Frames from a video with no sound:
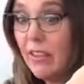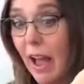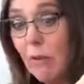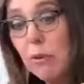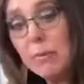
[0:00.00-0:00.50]

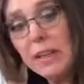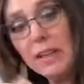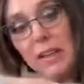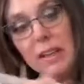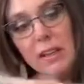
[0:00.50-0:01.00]
That would
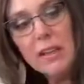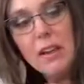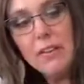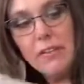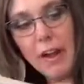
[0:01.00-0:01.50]
be
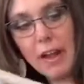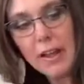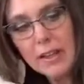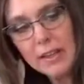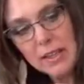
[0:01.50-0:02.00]

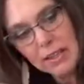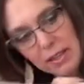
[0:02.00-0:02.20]
fun.